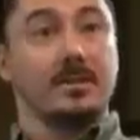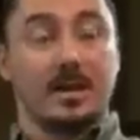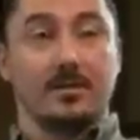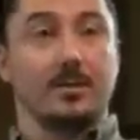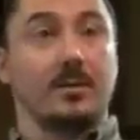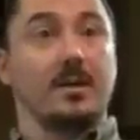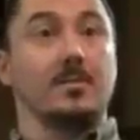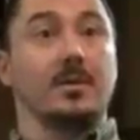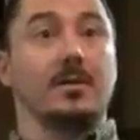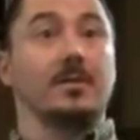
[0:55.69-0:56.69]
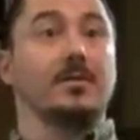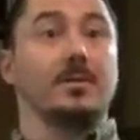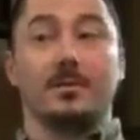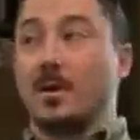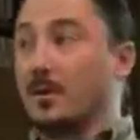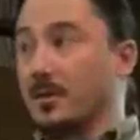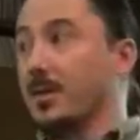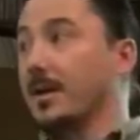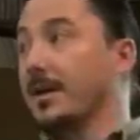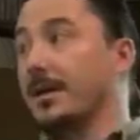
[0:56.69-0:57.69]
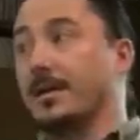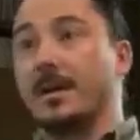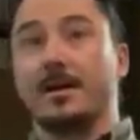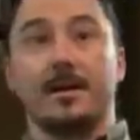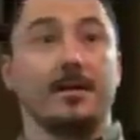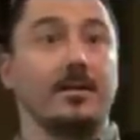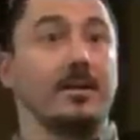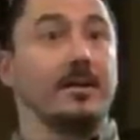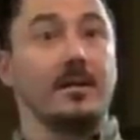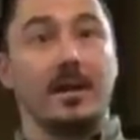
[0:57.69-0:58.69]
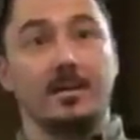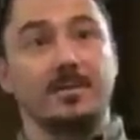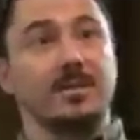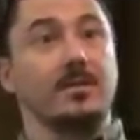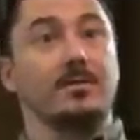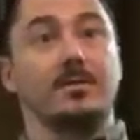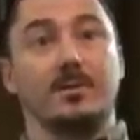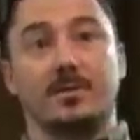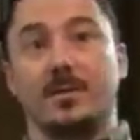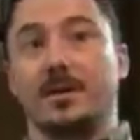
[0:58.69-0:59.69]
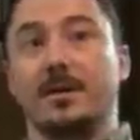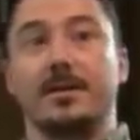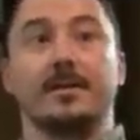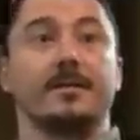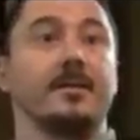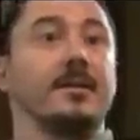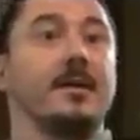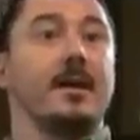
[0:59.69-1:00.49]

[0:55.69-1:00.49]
down through Lieber, through all the Clarion area, Clarion Limestone, North Clarion,